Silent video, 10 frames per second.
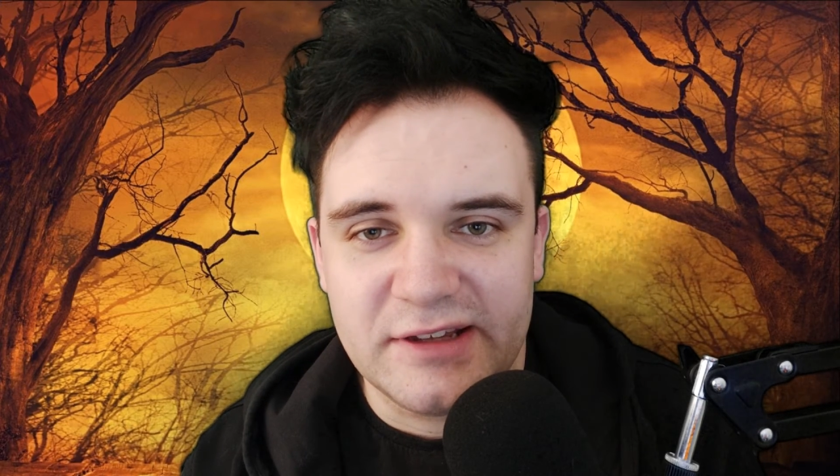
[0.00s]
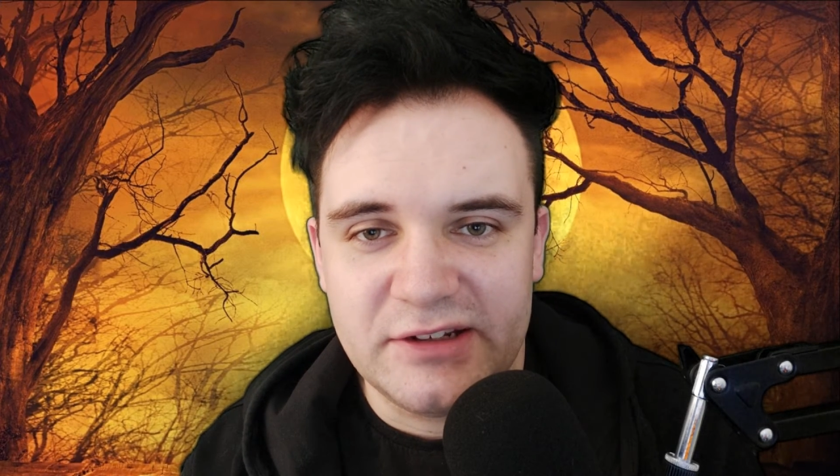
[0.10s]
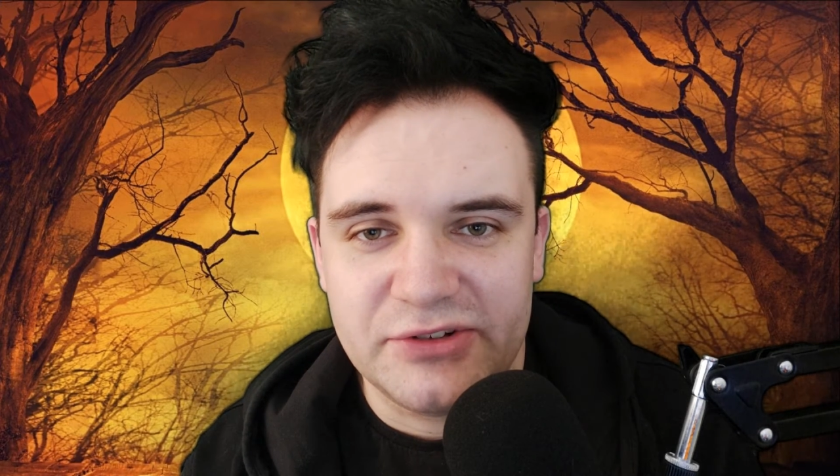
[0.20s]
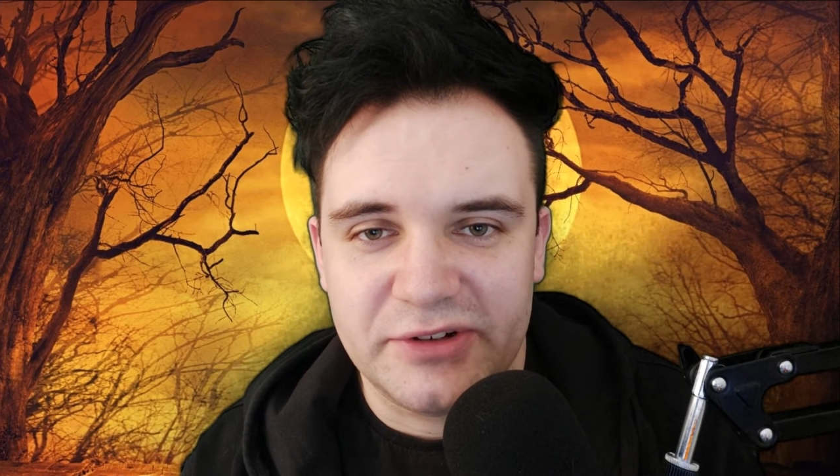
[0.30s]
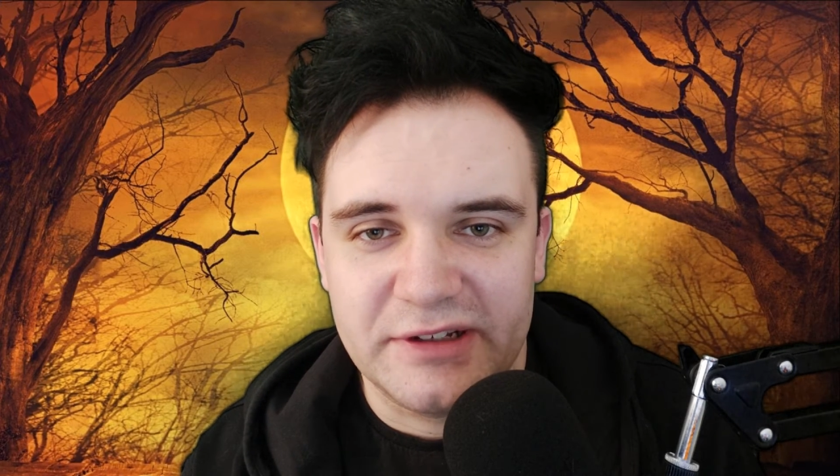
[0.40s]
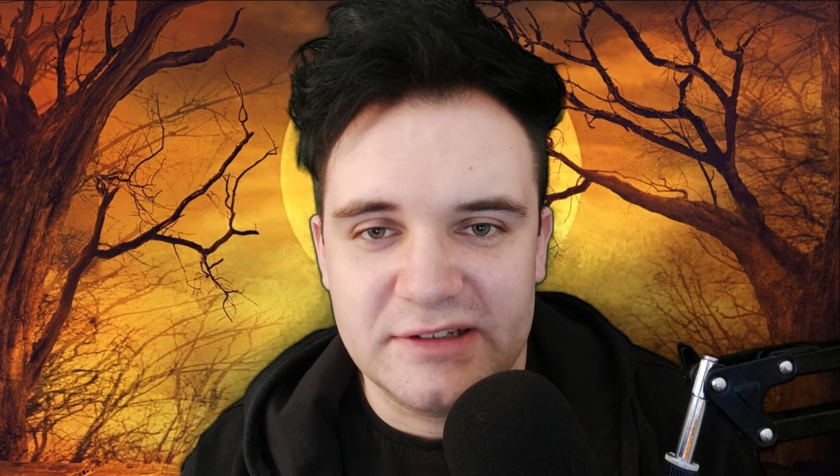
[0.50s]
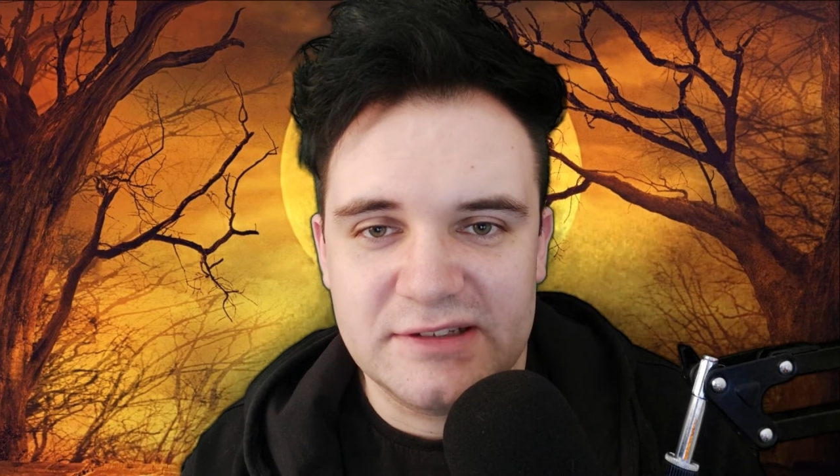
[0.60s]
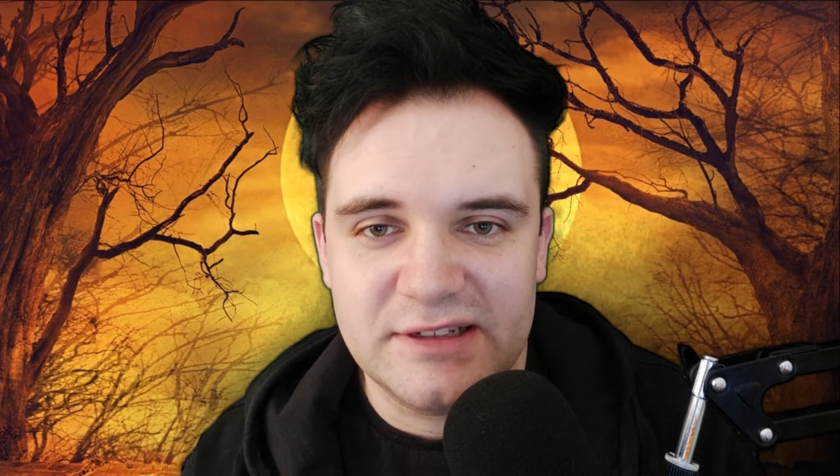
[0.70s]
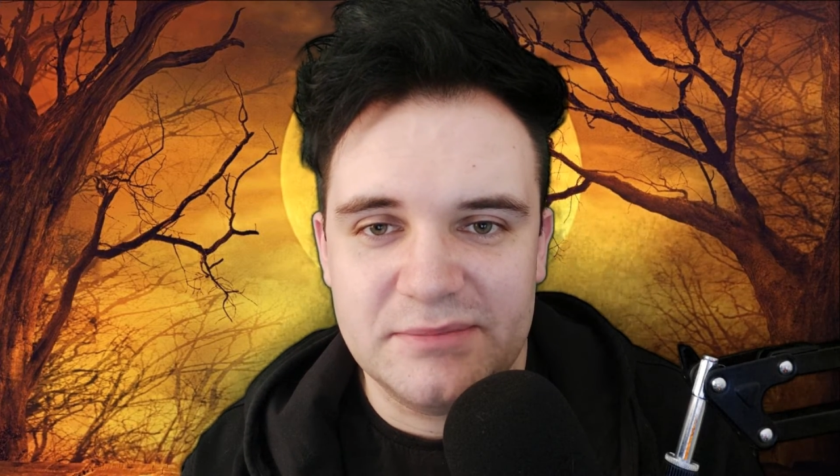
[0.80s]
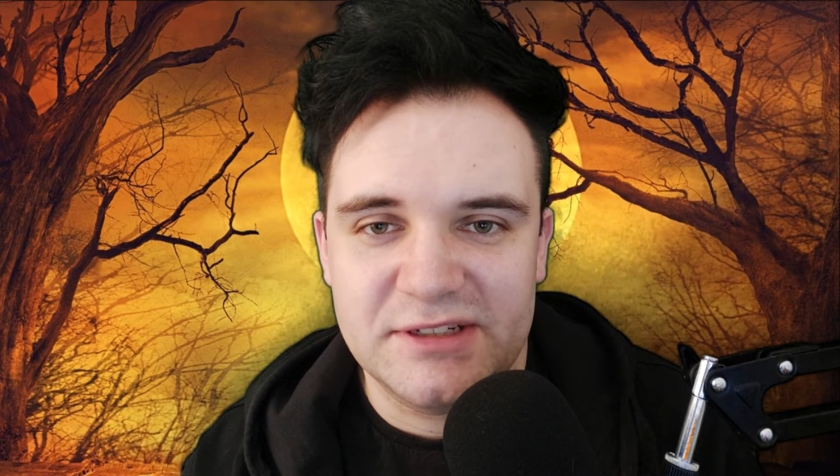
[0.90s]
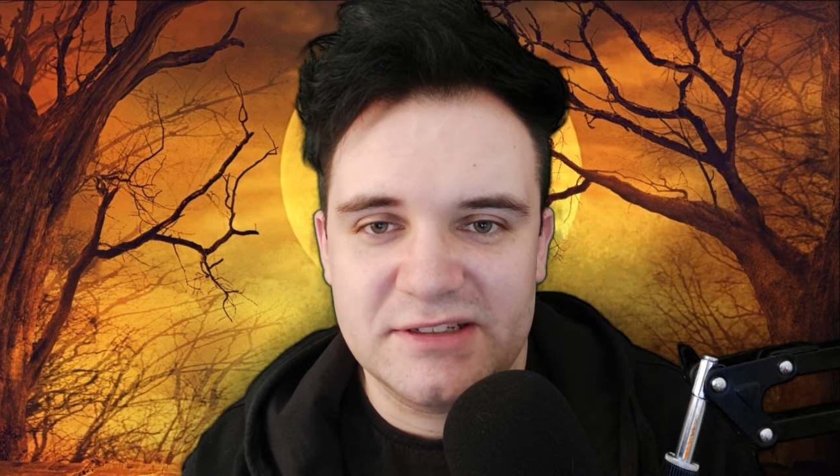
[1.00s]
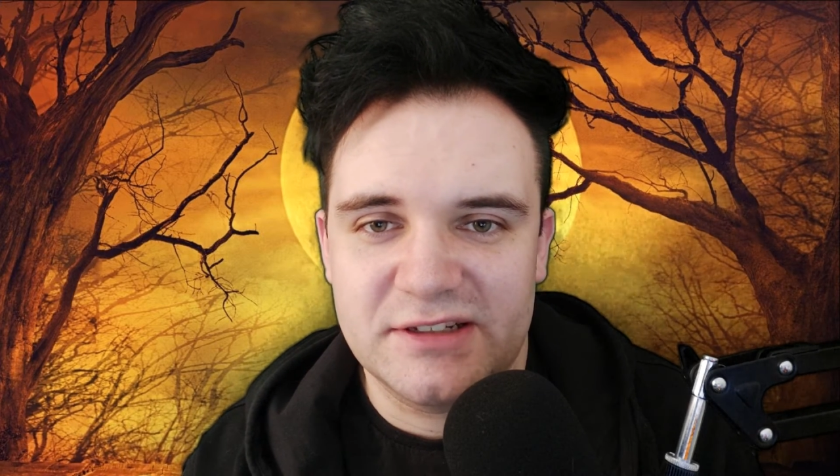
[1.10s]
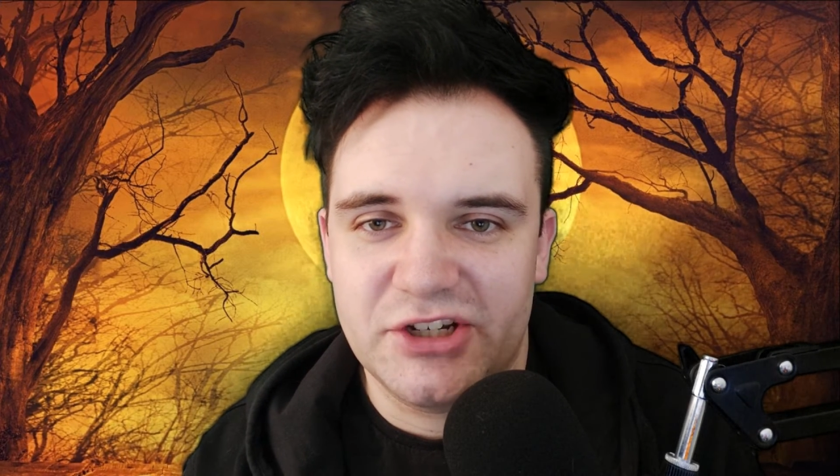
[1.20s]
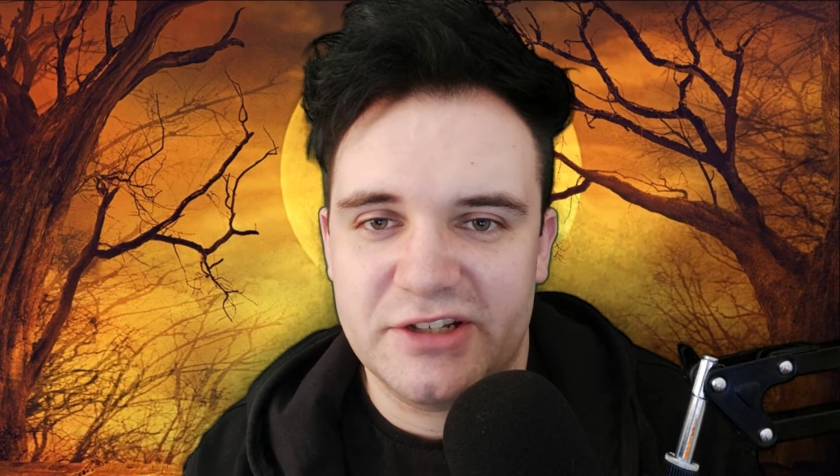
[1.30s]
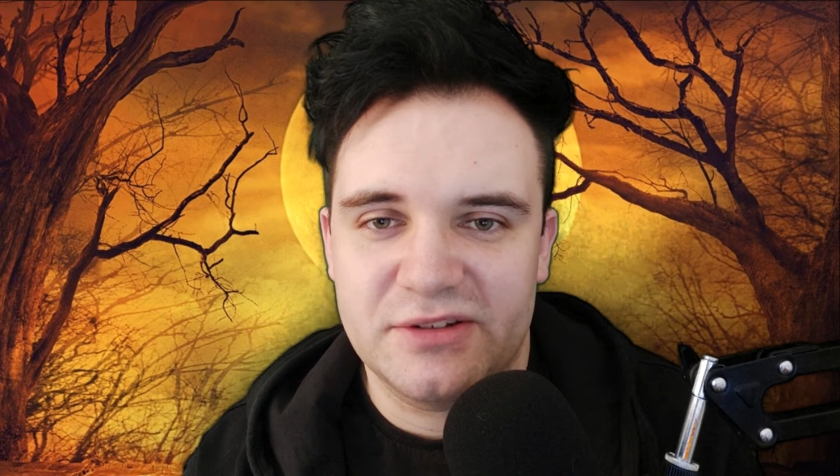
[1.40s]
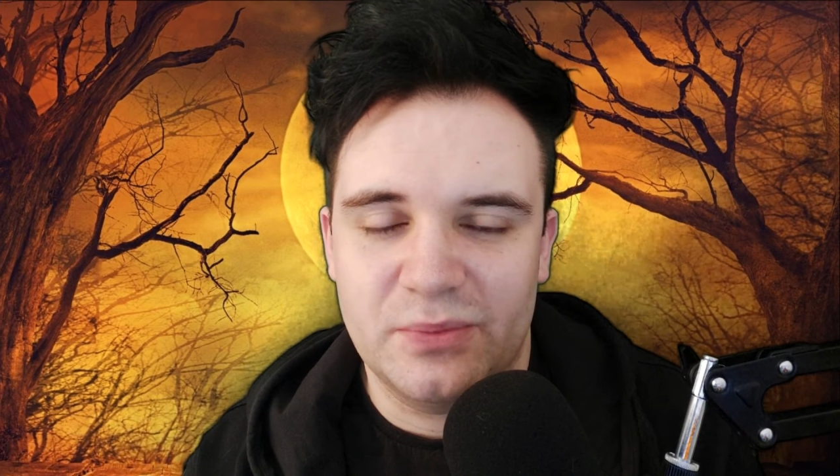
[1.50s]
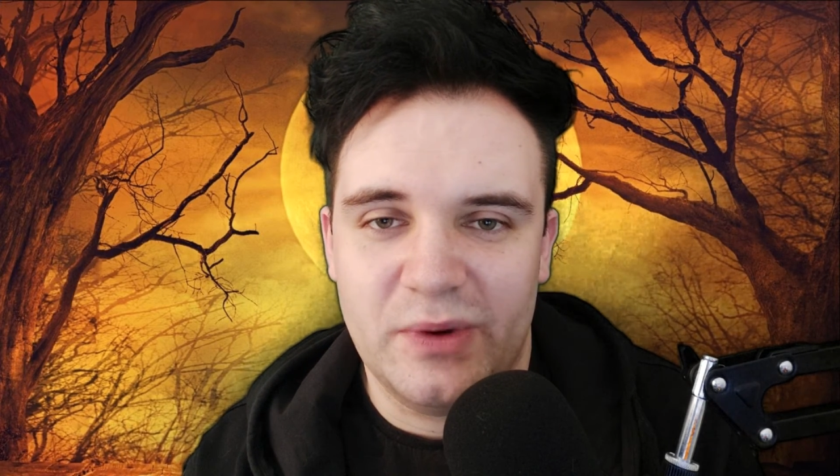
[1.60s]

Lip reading: entries seem to suggest